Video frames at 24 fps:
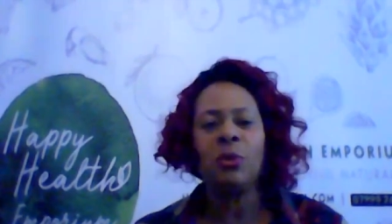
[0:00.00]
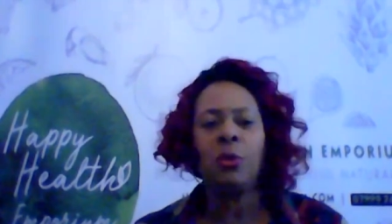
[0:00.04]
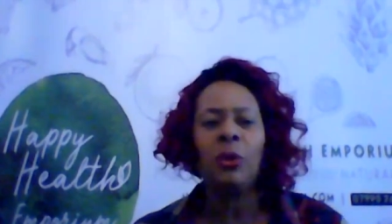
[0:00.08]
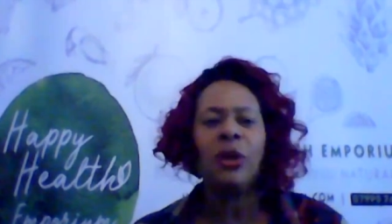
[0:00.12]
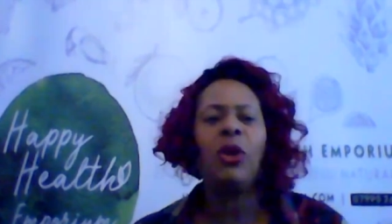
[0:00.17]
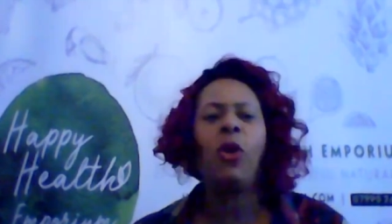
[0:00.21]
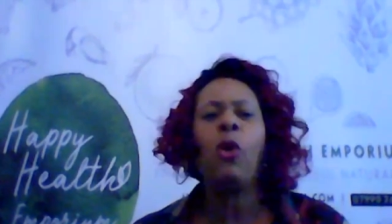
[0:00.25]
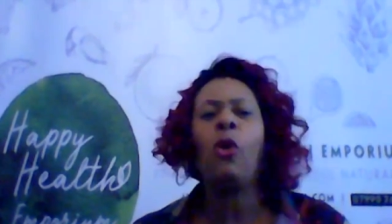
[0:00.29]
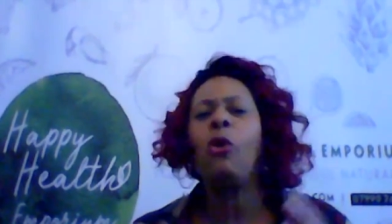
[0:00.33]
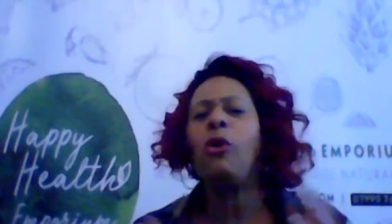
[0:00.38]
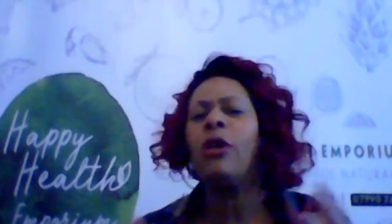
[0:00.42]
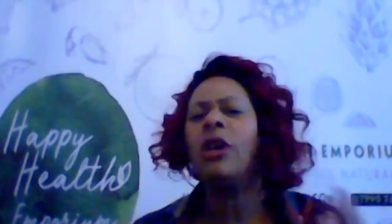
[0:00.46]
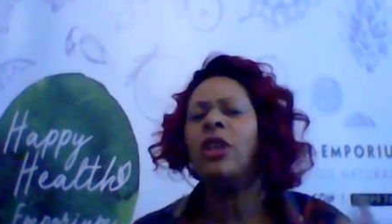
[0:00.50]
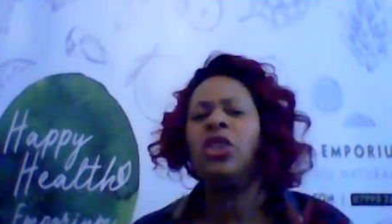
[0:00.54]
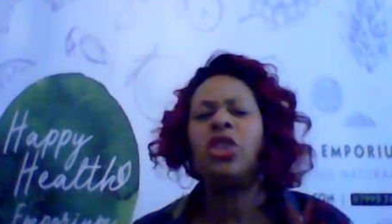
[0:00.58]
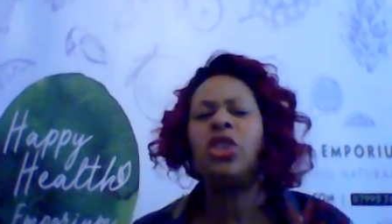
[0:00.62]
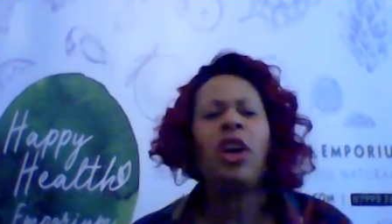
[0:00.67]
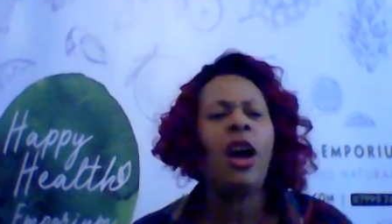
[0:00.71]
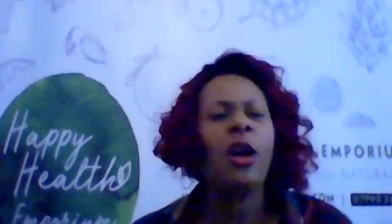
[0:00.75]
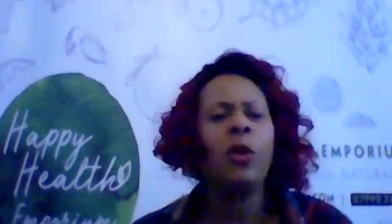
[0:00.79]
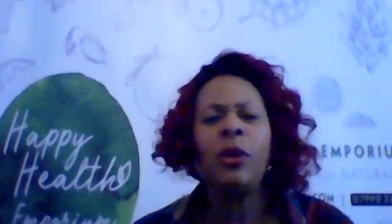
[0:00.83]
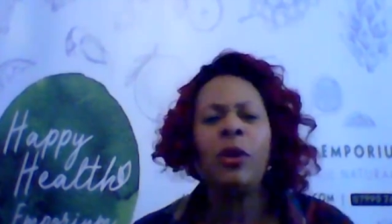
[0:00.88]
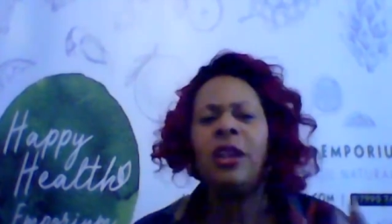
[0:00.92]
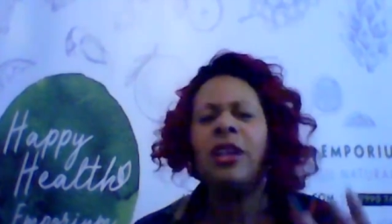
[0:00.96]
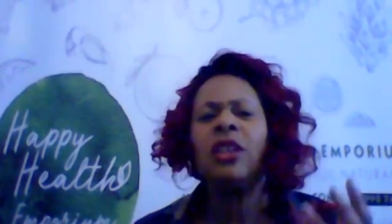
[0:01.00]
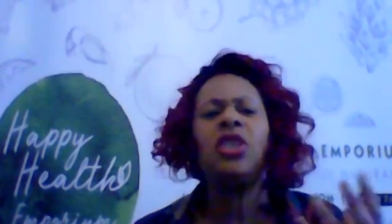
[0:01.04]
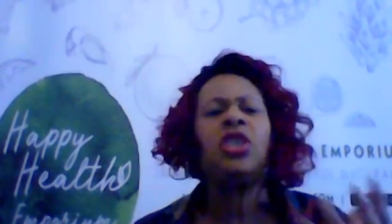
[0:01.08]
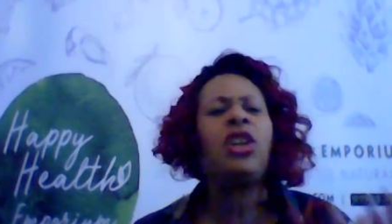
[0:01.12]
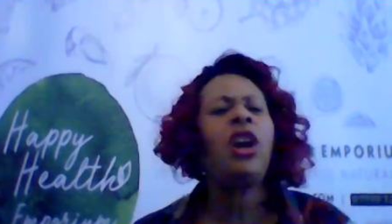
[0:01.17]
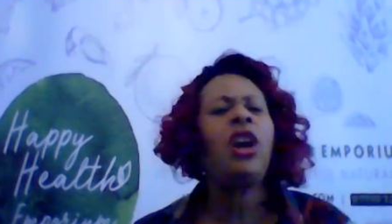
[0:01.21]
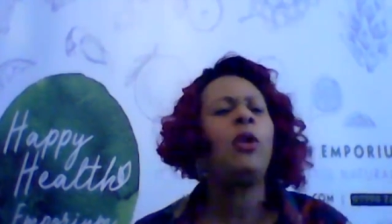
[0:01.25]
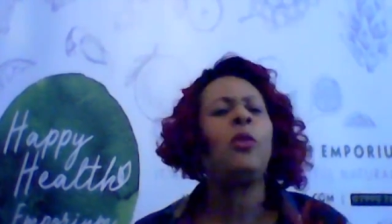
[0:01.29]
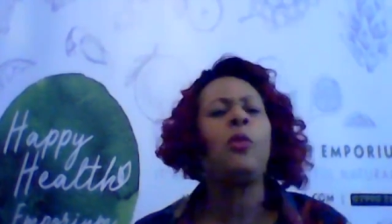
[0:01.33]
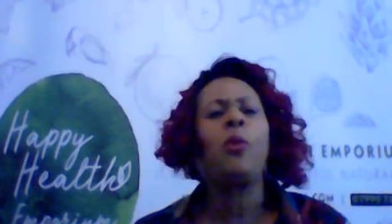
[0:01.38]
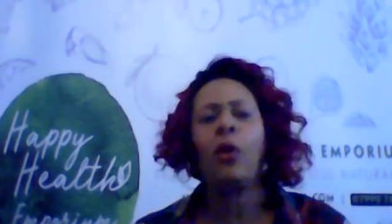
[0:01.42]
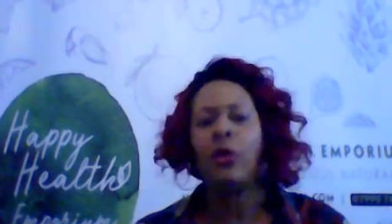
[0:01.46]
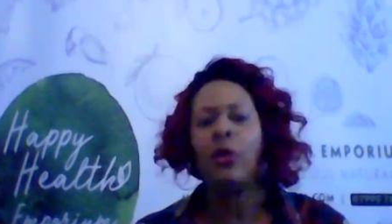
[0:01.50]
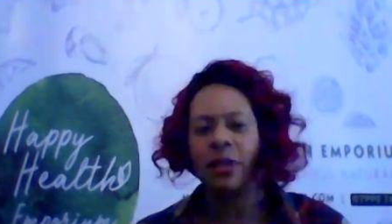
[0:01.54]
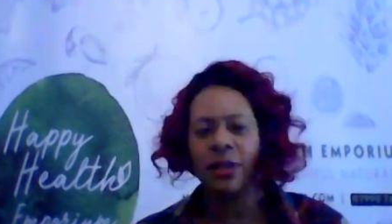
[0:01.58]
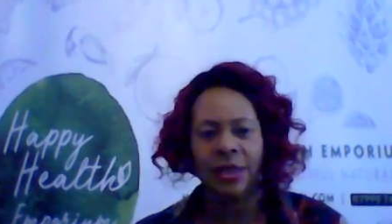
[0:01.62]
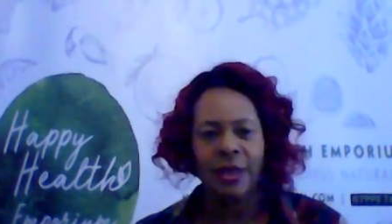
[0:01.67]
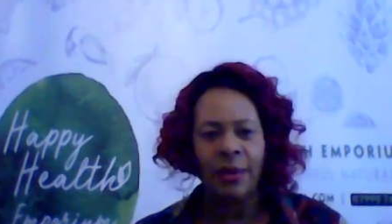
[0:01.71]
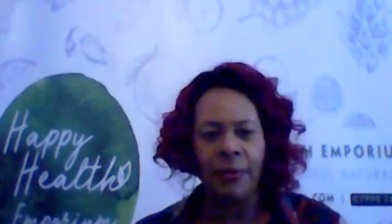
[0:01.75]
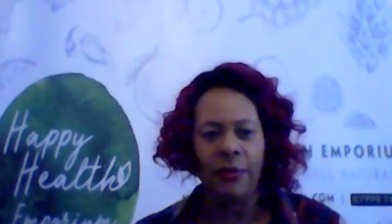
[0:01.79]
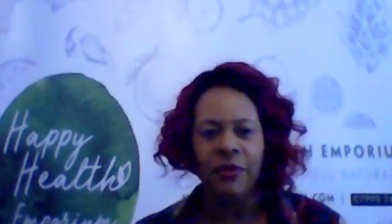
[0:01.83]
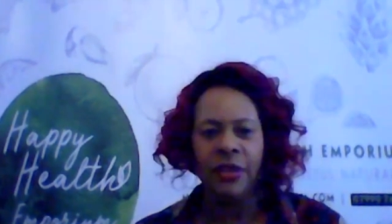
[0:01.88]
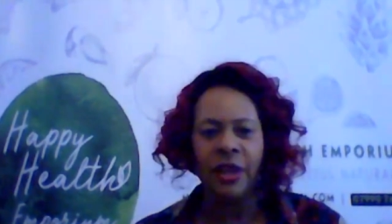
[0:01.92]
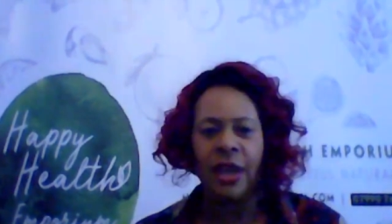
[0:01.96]
or a child, when the child wants
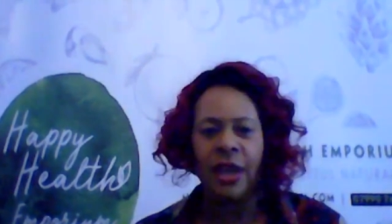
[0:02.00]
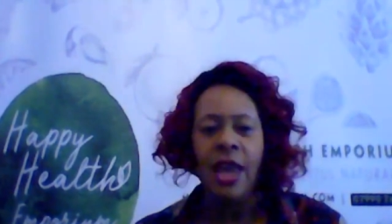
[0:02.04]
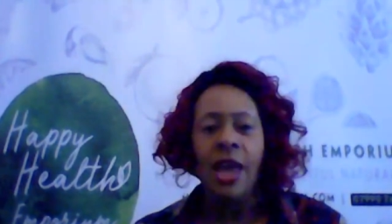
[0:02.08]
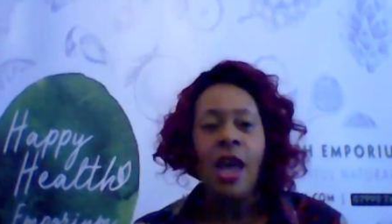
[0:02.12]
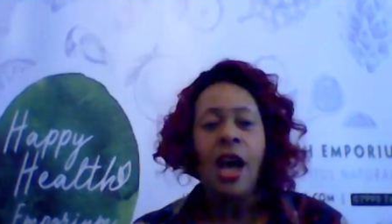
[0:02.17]
something,